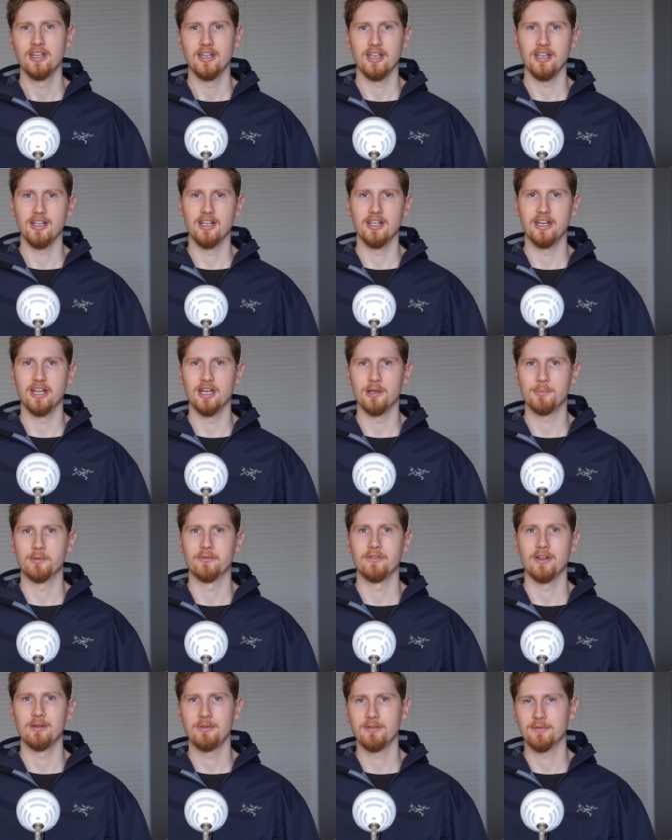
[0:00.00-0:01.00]
and help
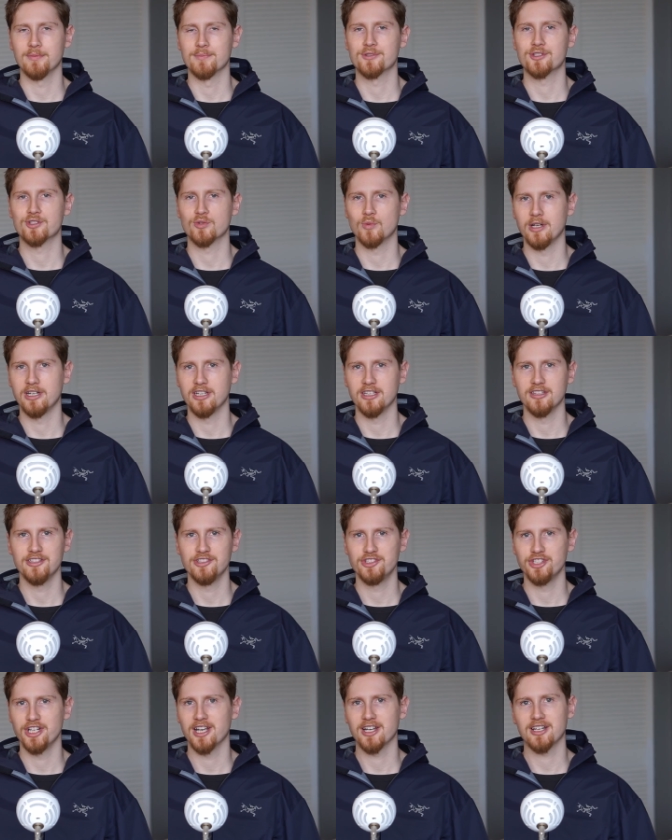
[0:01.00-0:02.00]
prevent me from sweating the
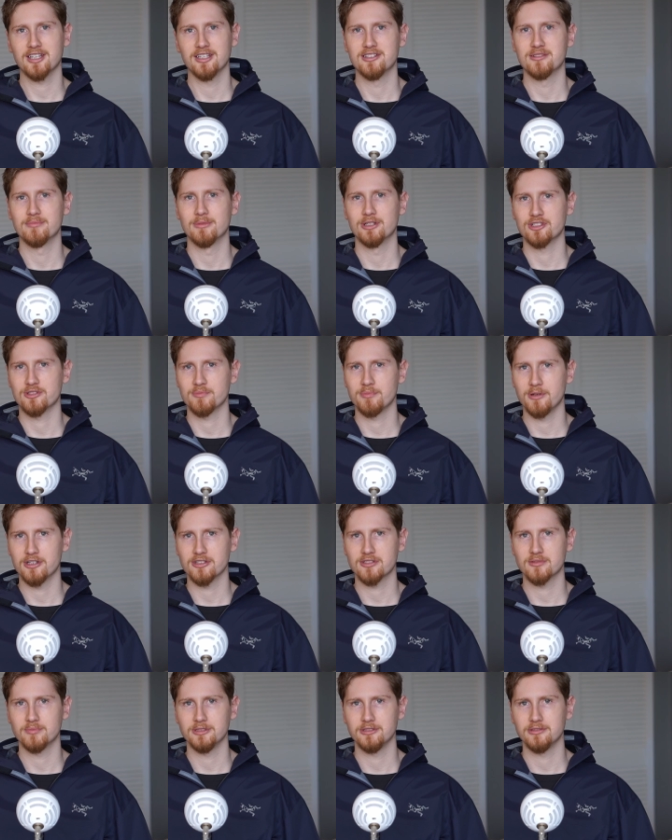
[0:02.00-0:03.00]
jacket as much as
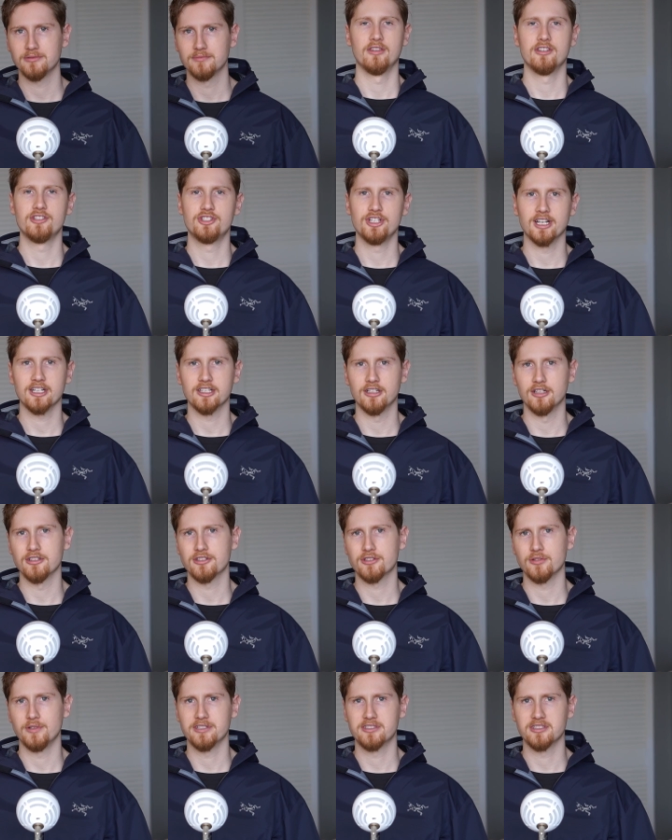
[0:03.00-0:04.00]
possible. This jacket
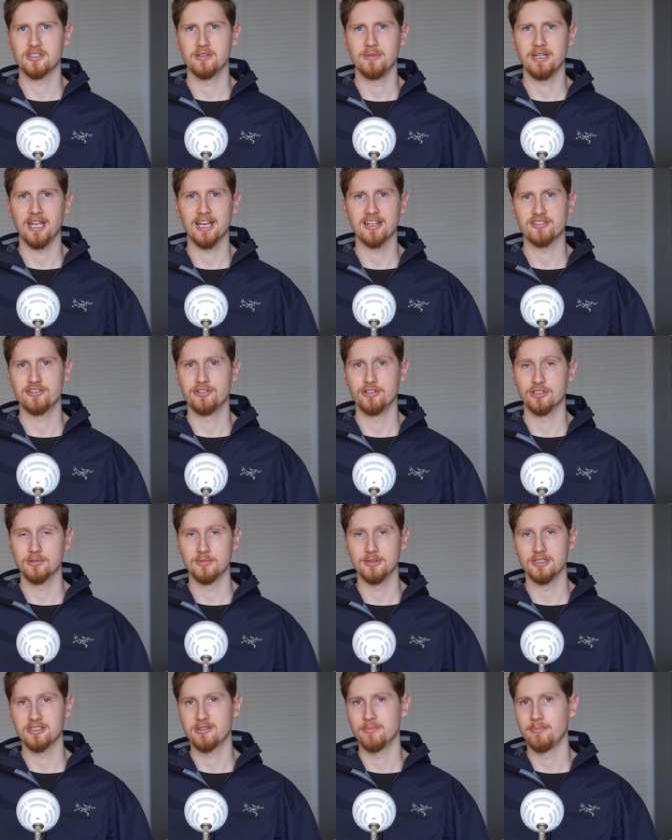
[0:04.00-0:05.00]
also isn't going to be as
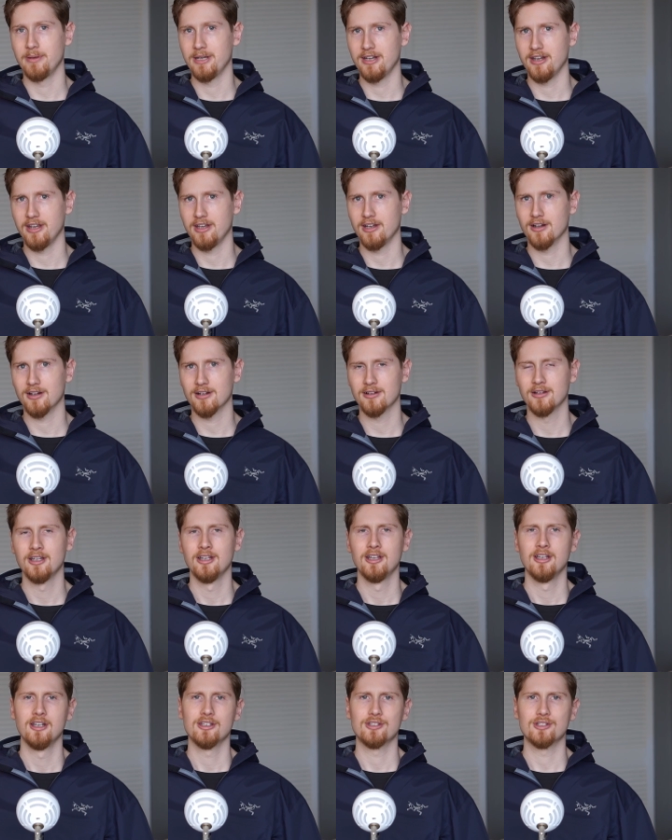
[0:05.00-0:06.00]
durable as the Beta AR.
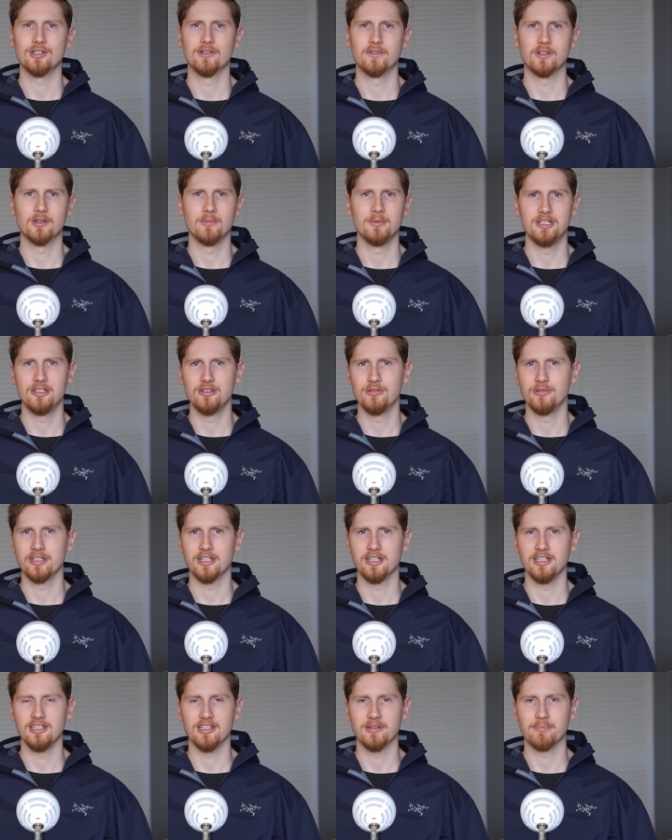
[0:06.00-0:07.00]
So if you're doing
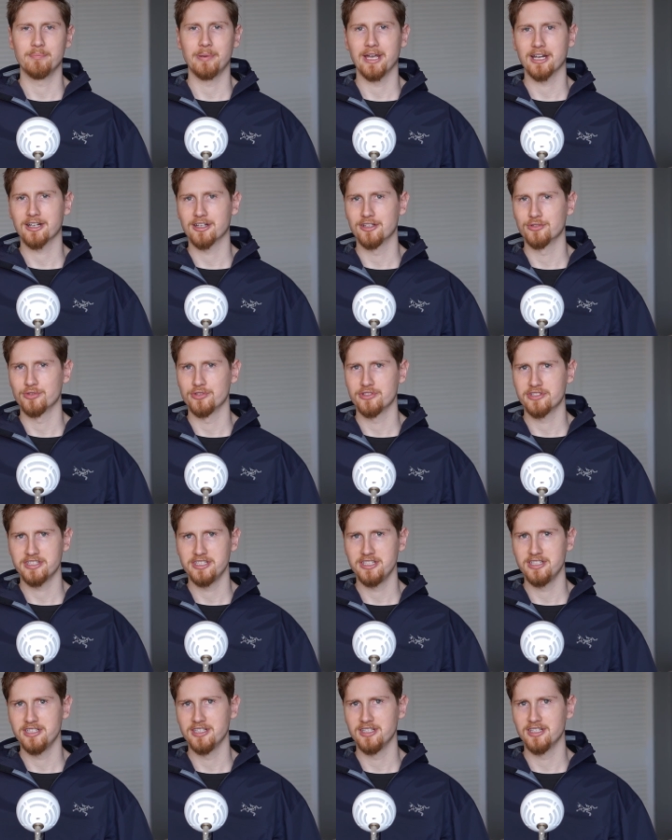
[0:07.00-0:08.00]
any like backcountry
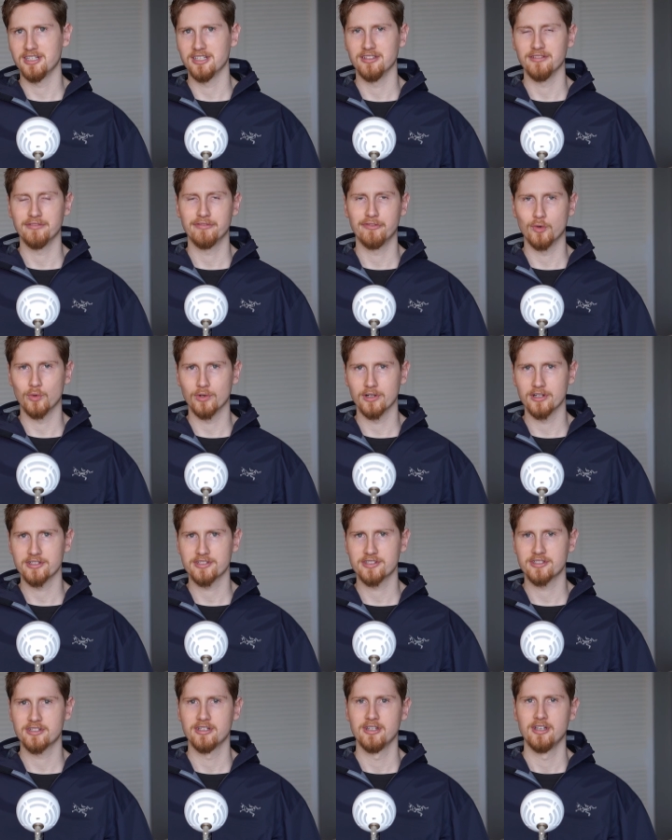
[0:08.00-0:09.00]
skiing in the
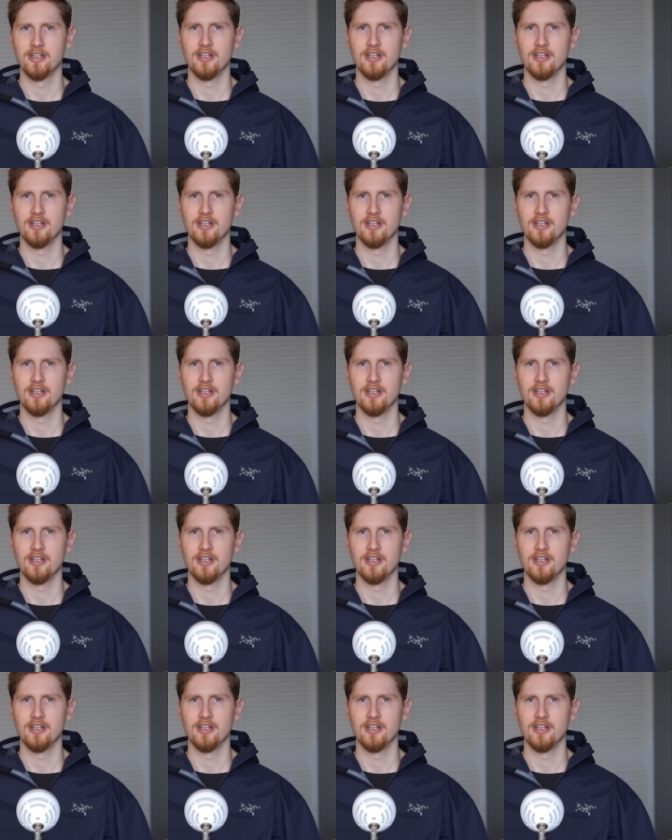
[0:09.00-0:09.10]
forest,